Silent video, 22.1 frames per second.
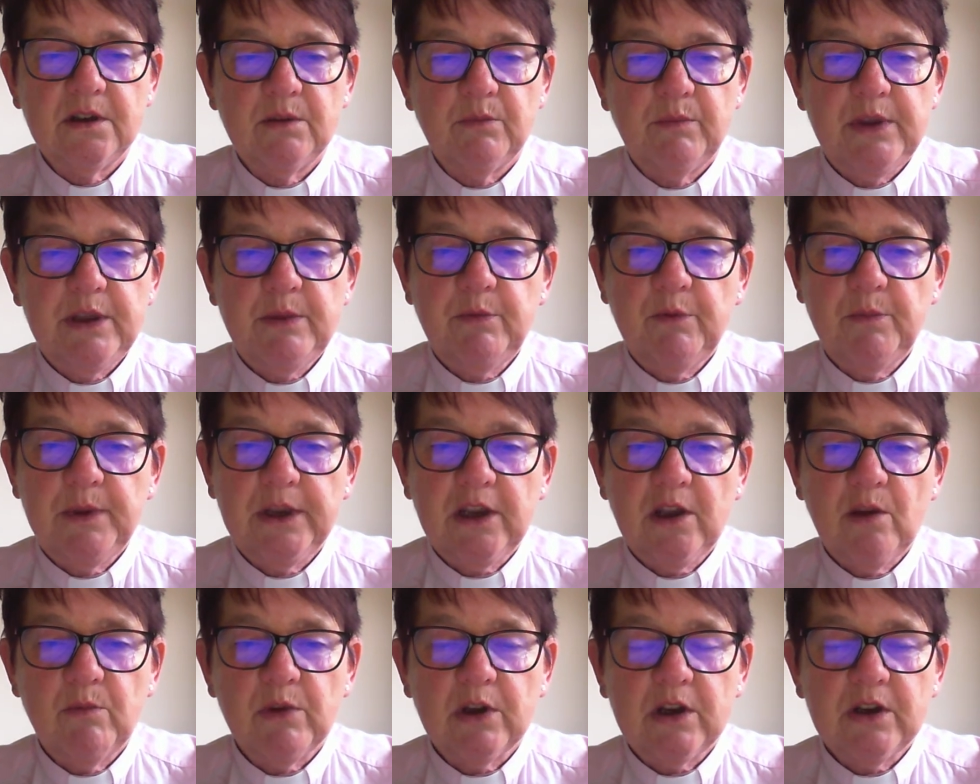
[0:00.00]
People
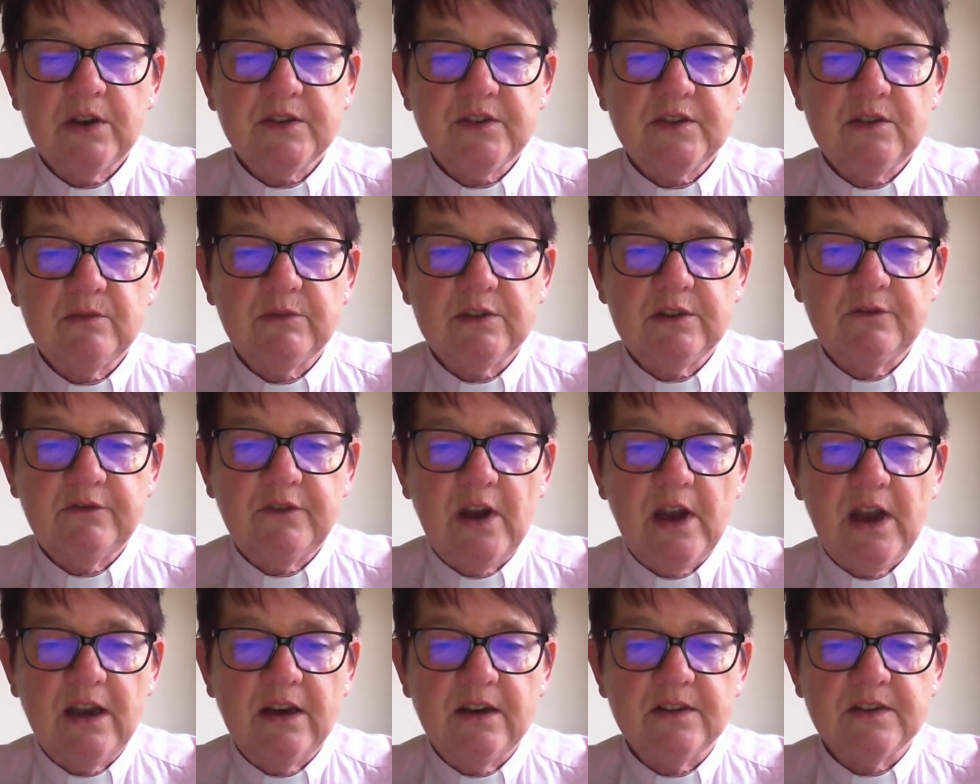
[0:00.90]
become accustomed to
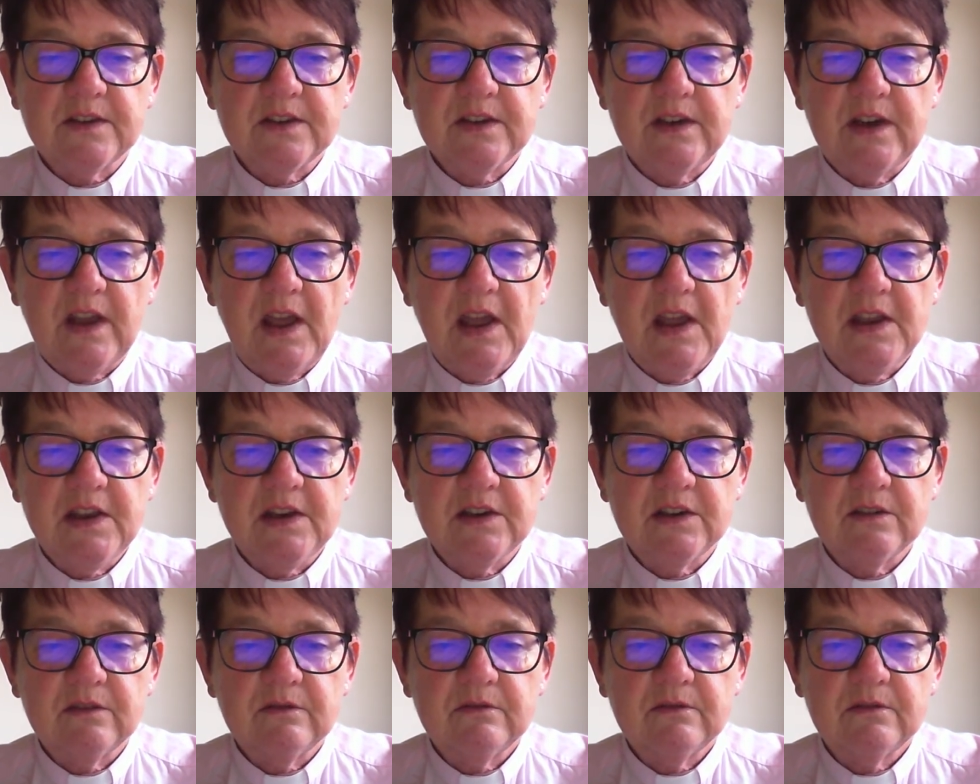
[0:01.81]
violence and
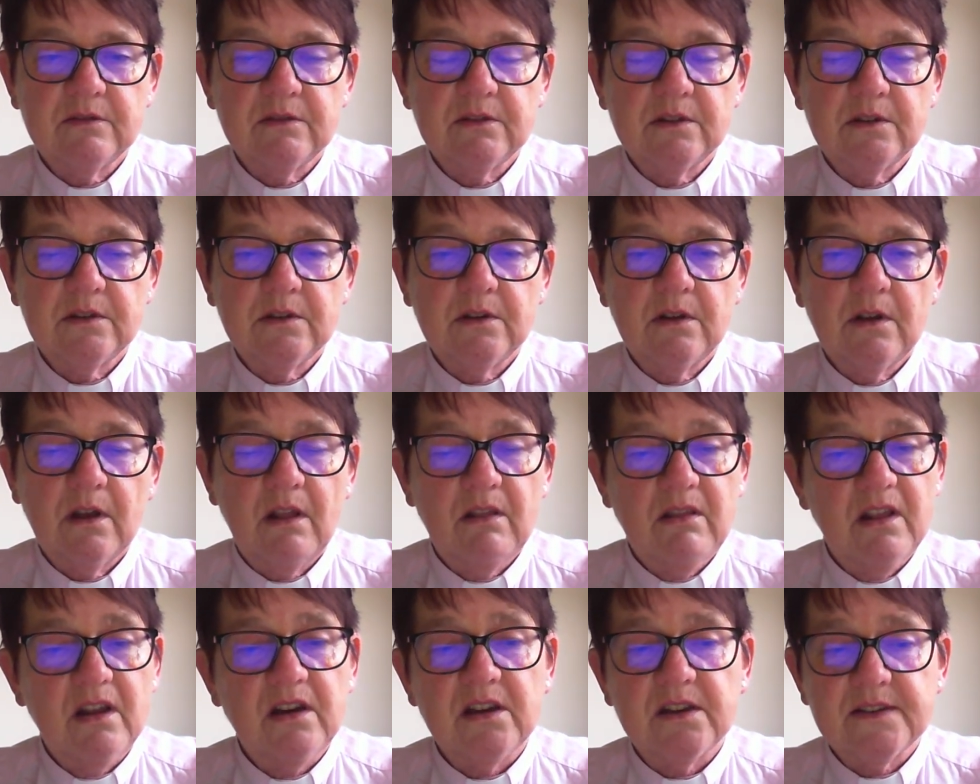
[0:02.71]
hate,
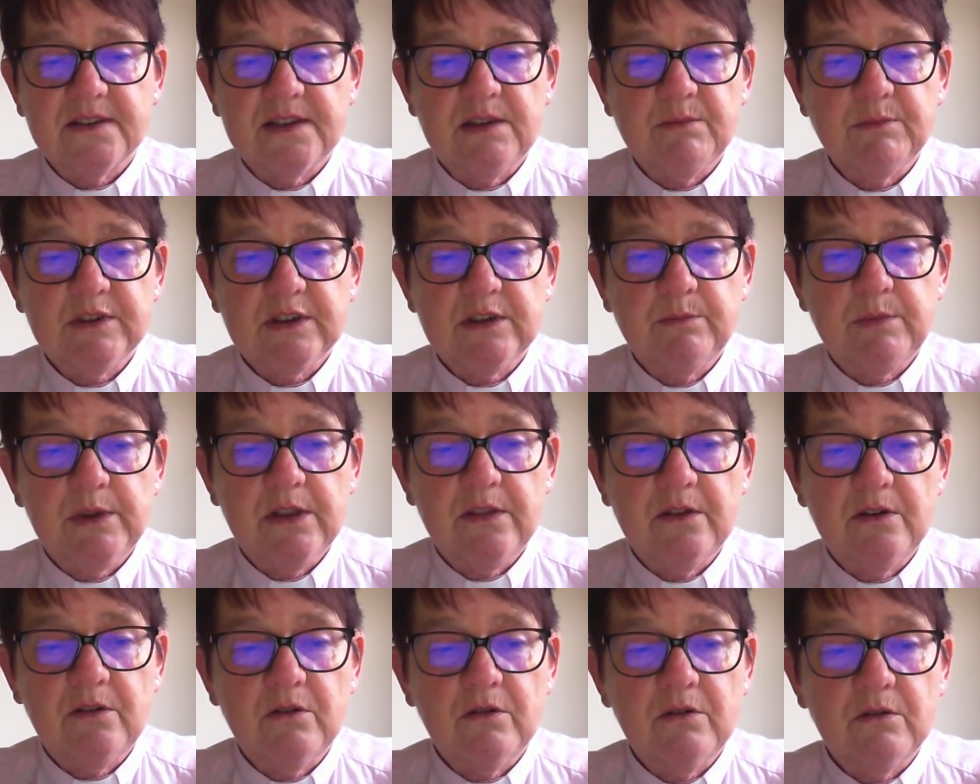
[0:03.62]
and then it seems to be
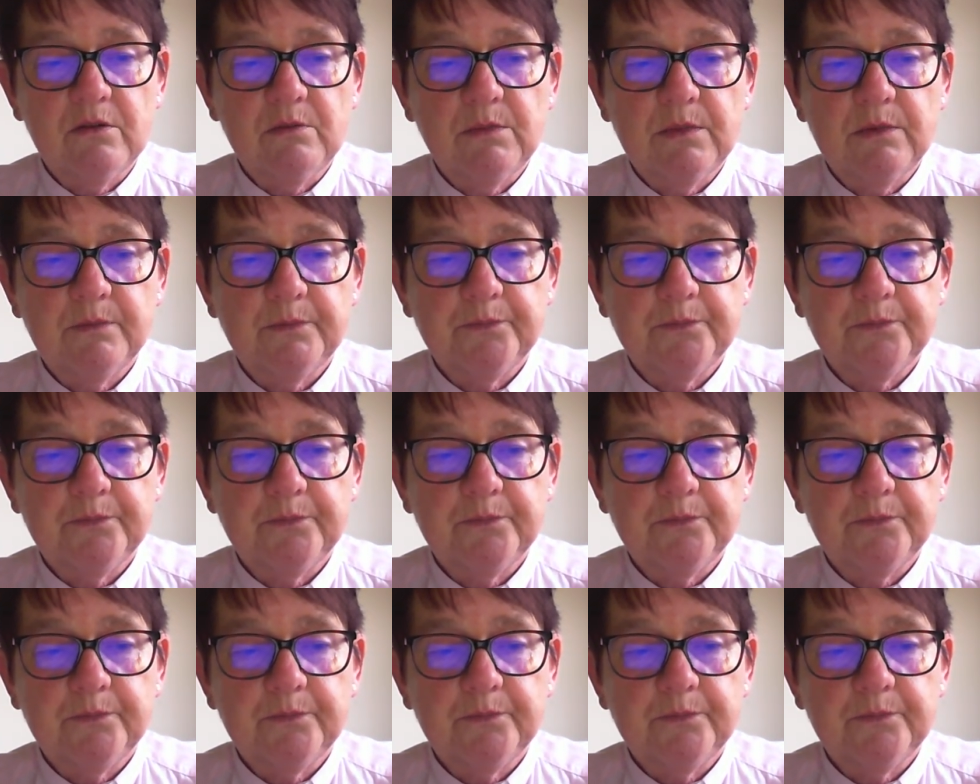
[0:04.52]
the norm.